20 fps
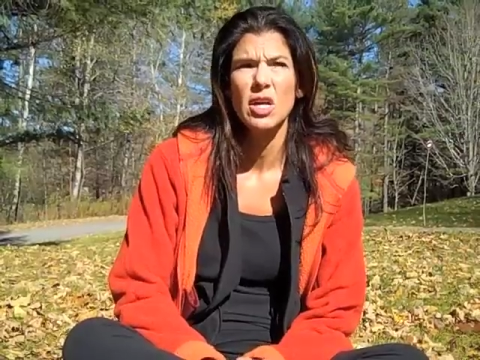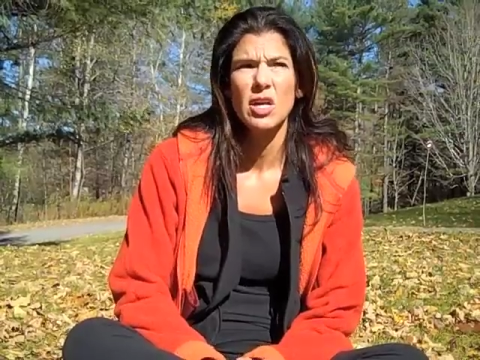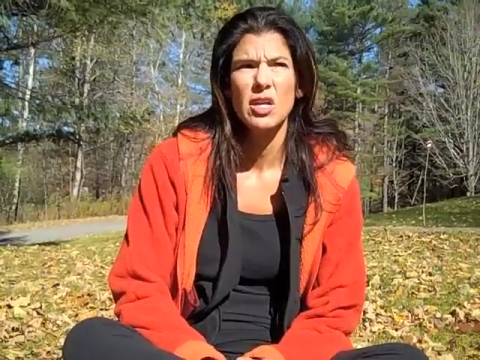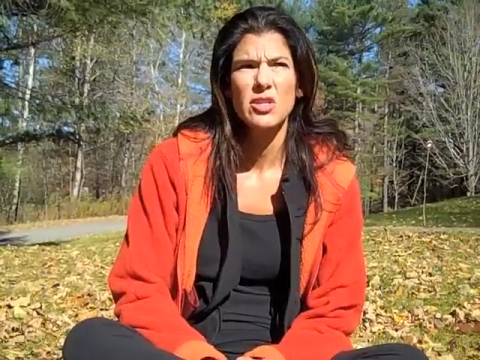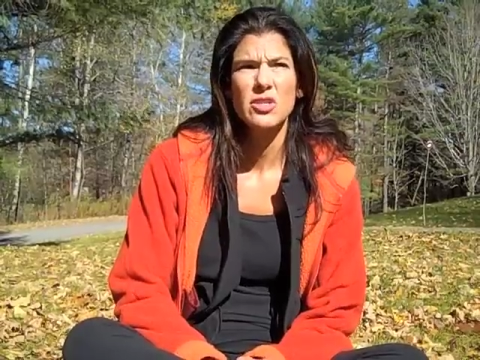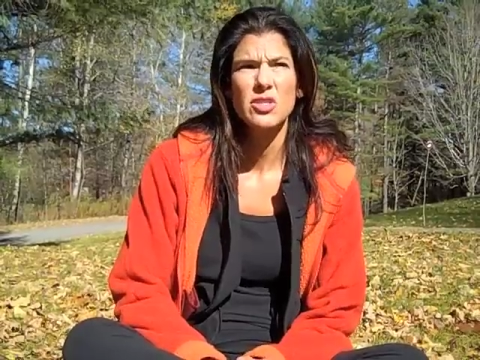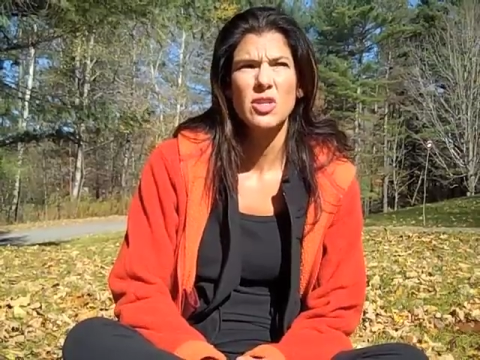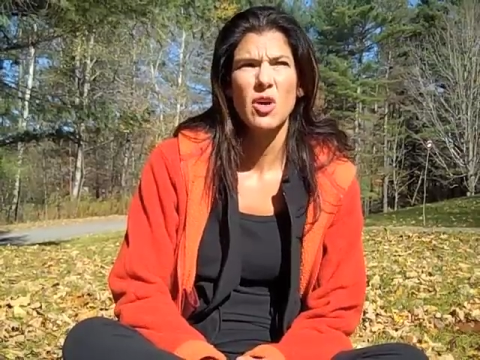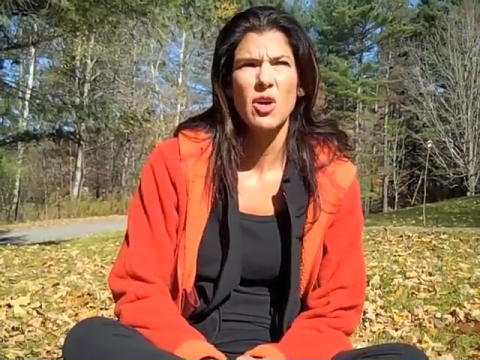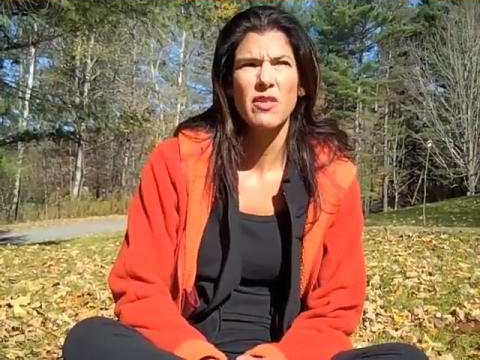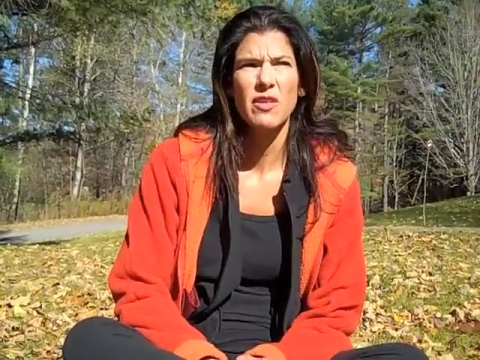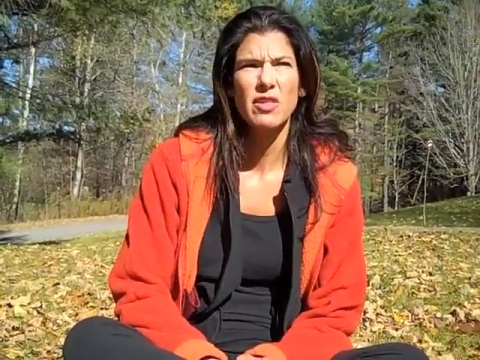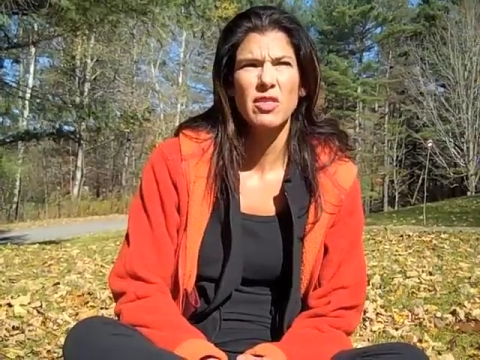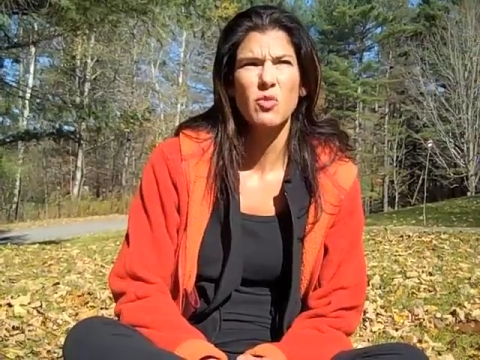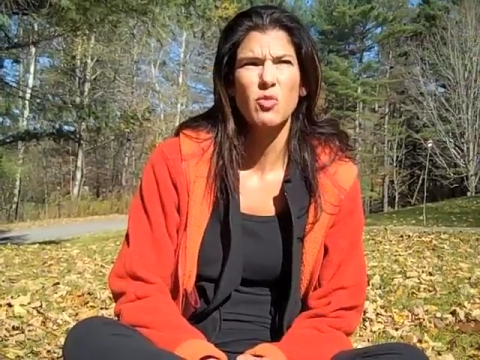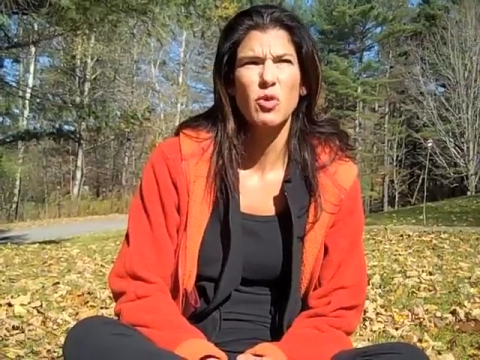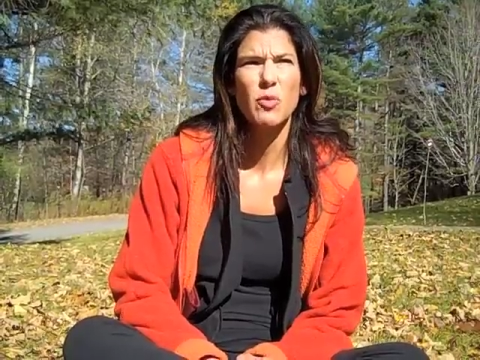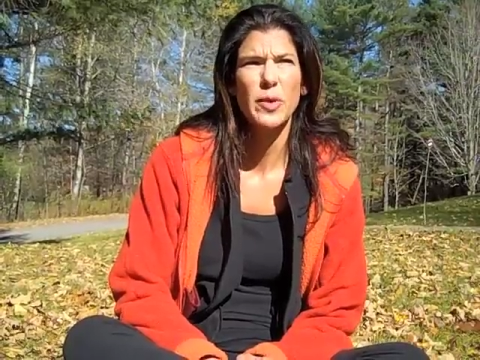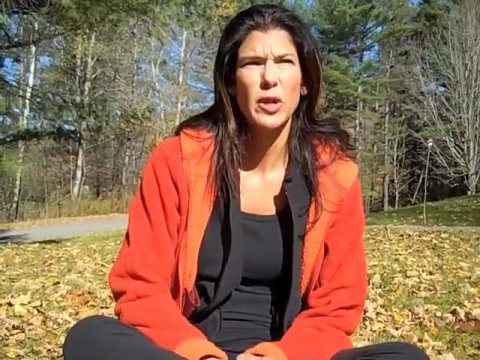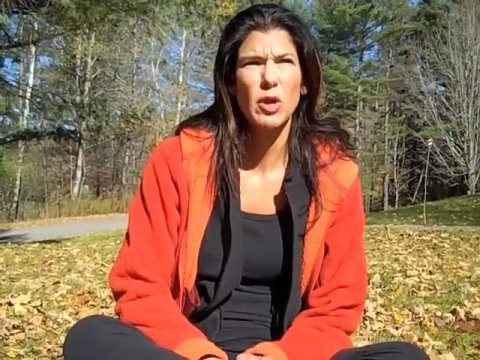So I think the
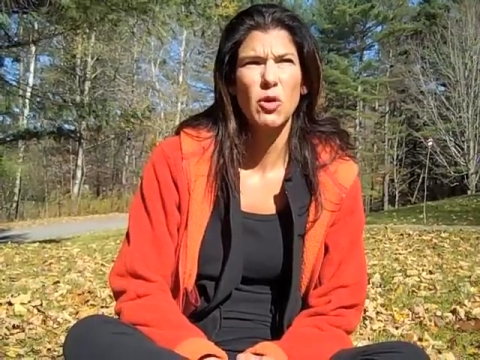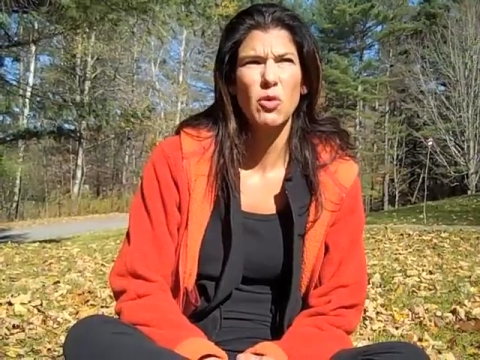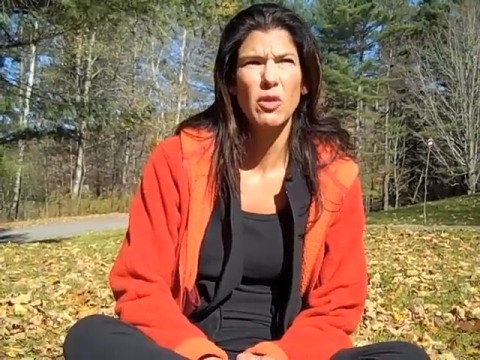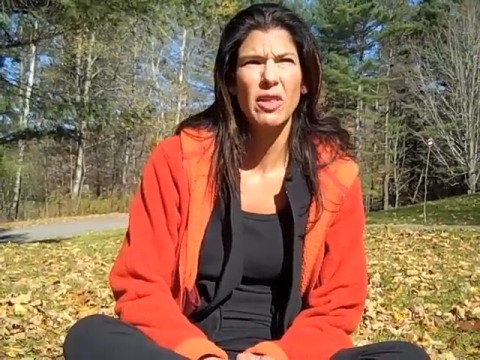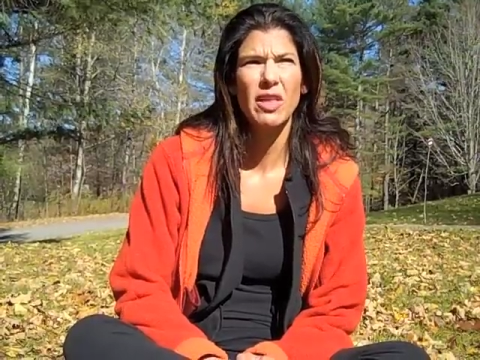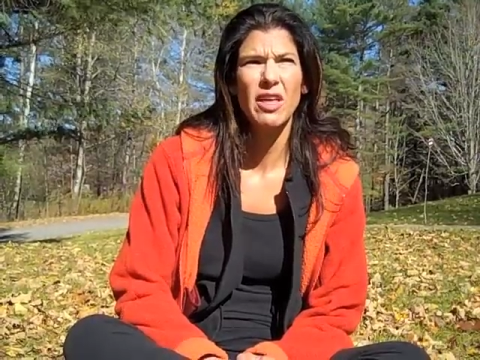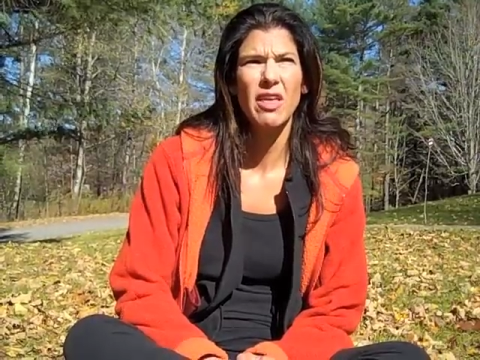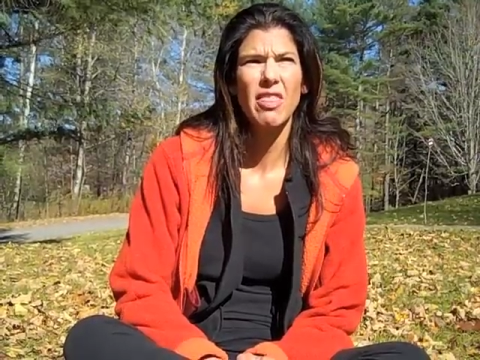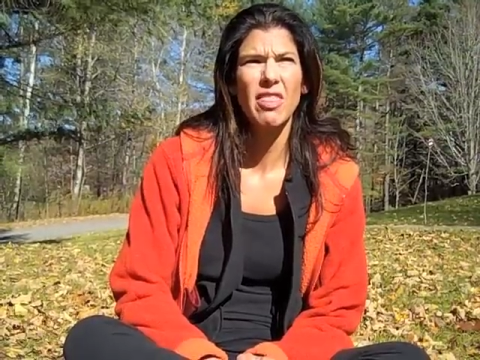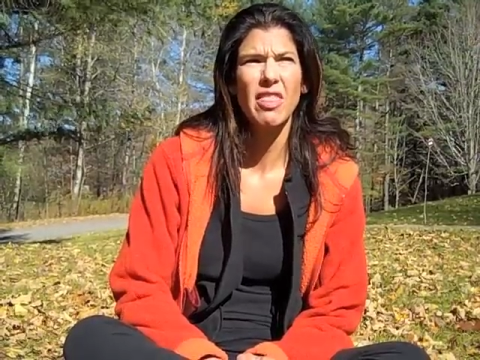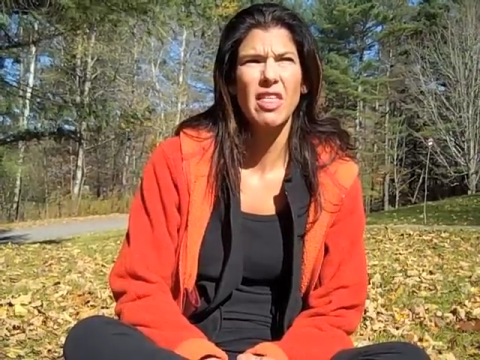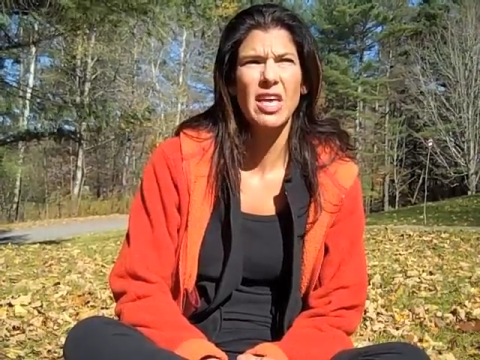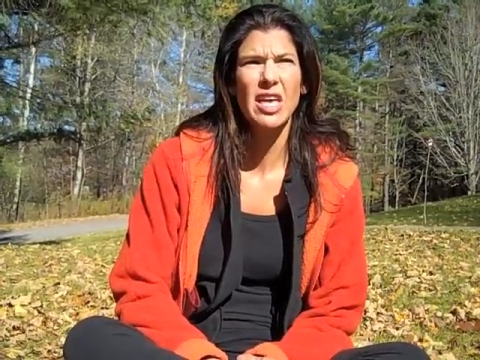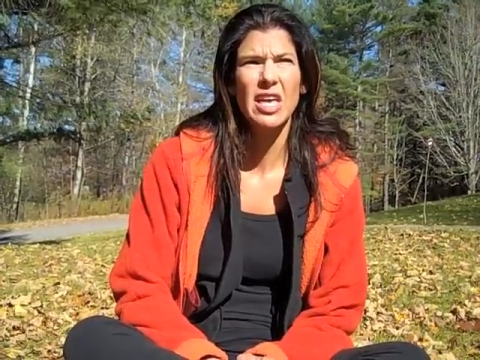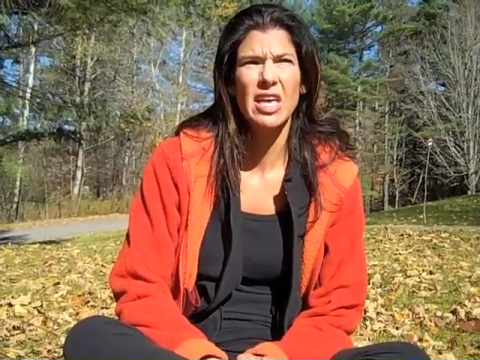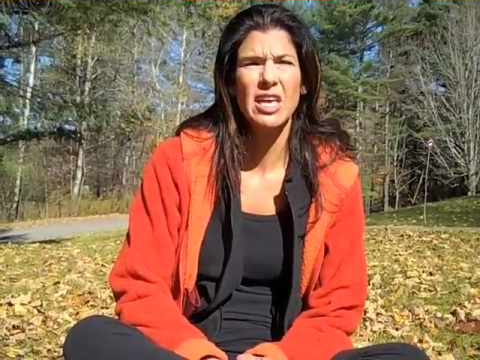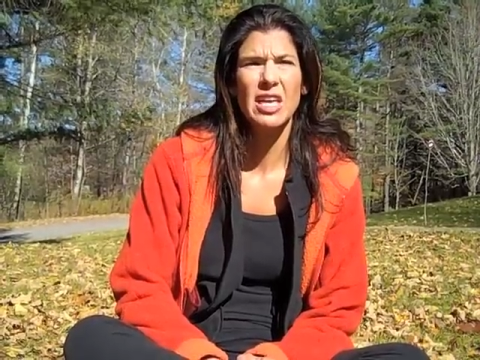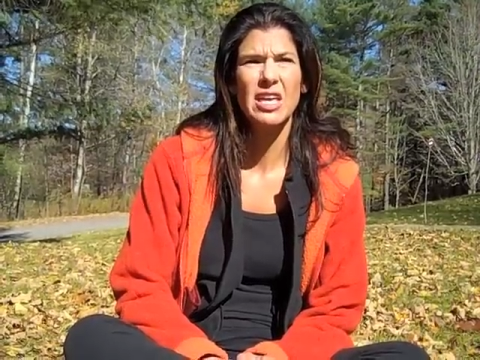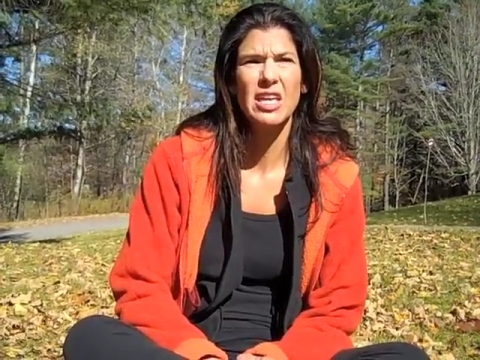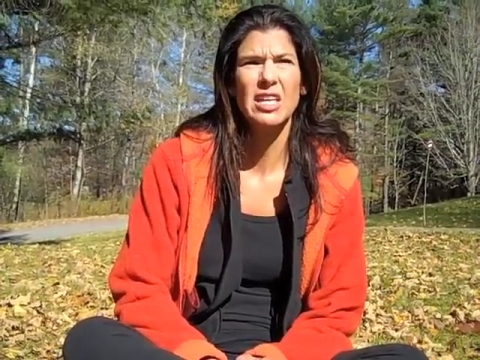women only
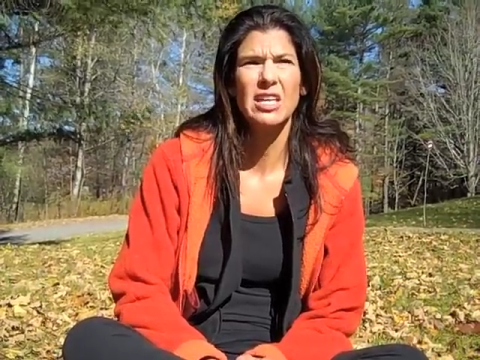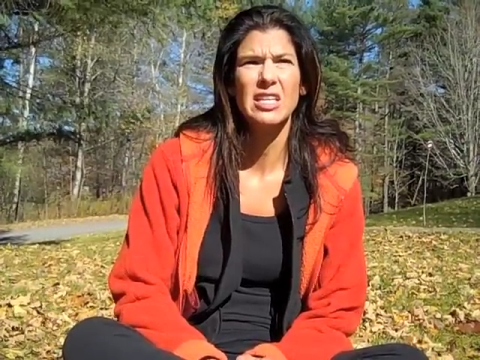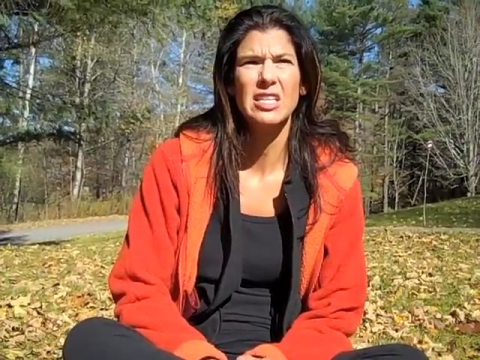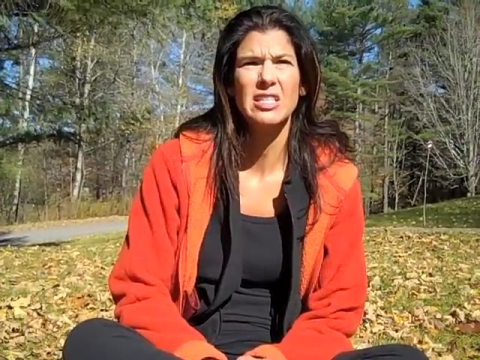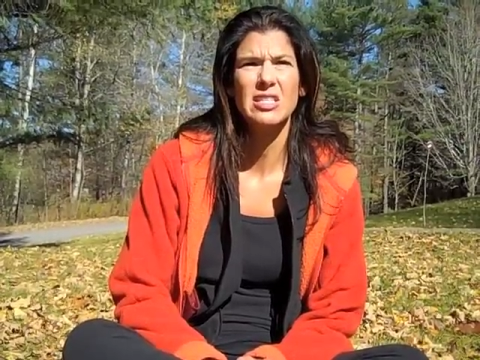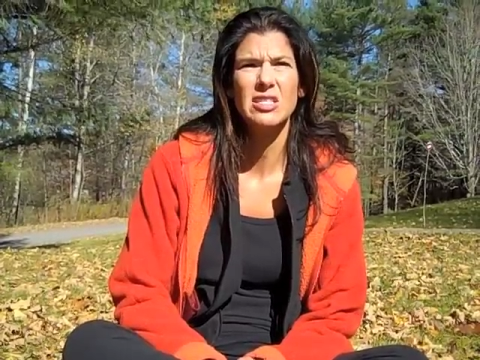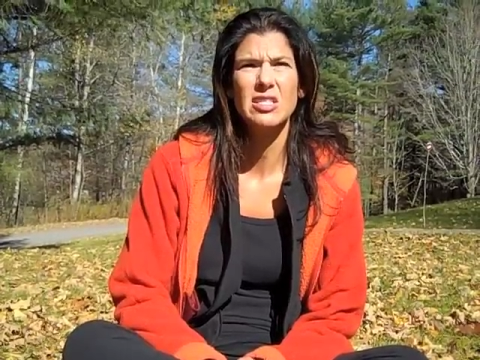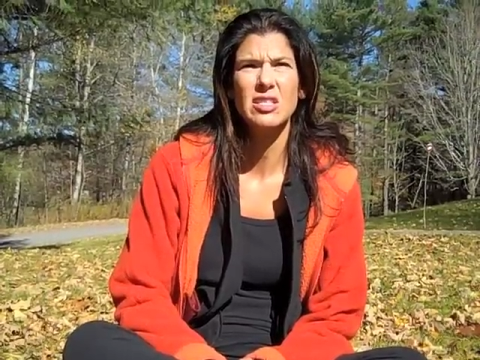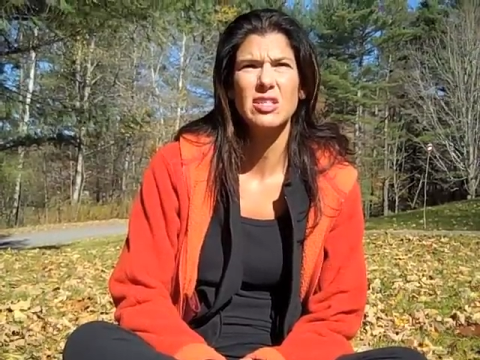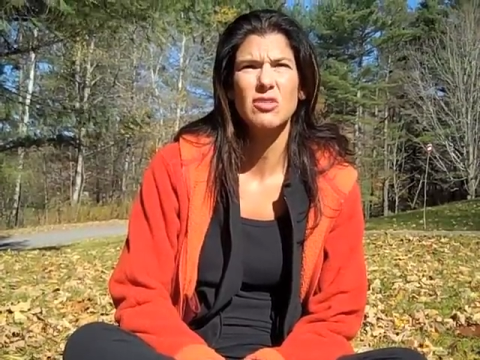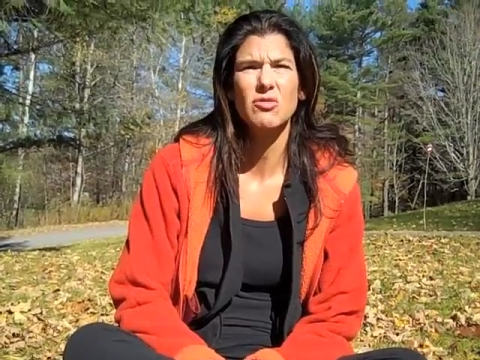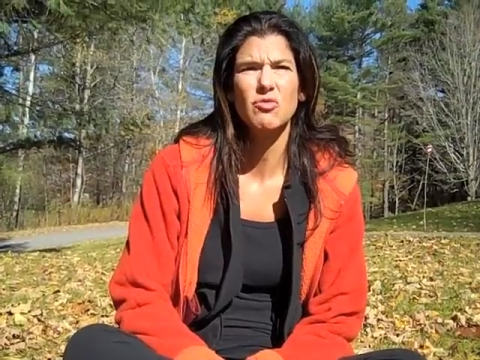thing is